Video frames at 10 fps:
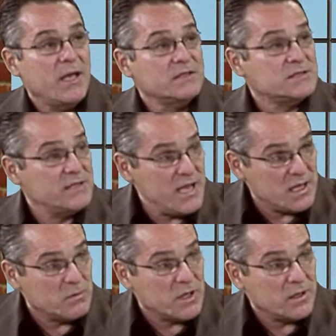and State
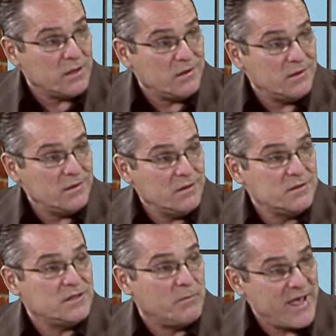Committee
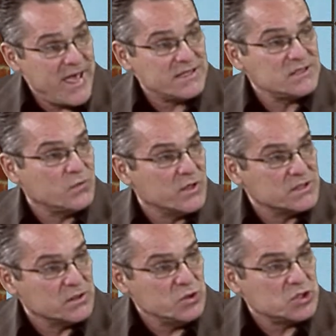to pass the
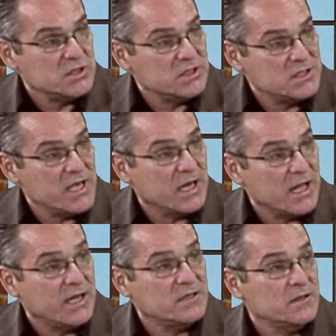resolution to take it
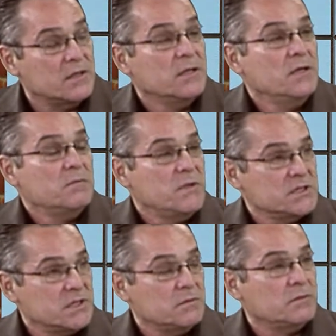on to the
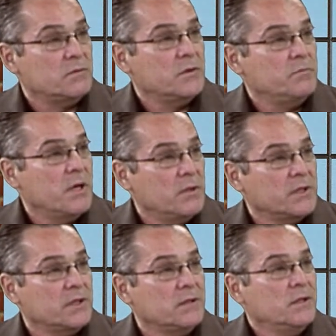Michigan
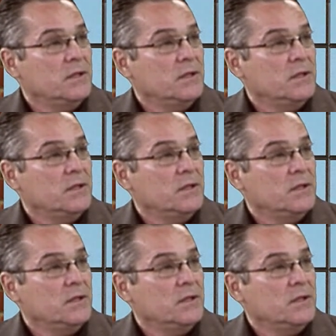Republican